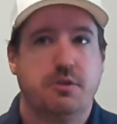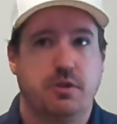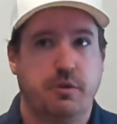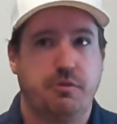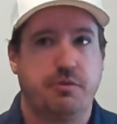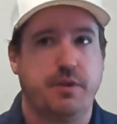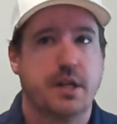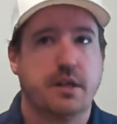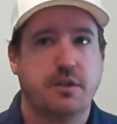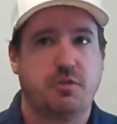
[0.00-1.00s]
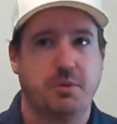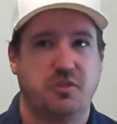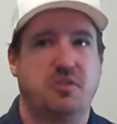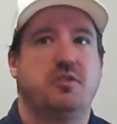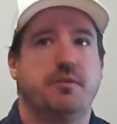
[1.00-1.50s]
to very
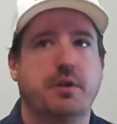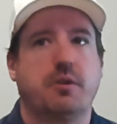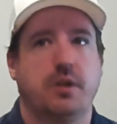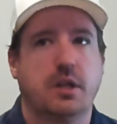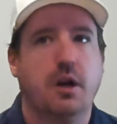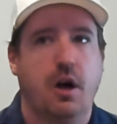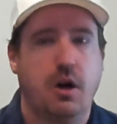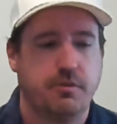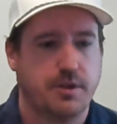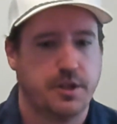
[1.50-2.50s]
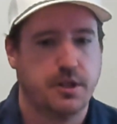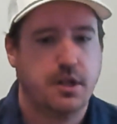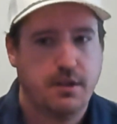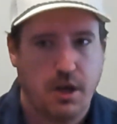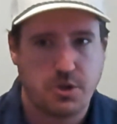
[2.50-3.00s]
specifically cover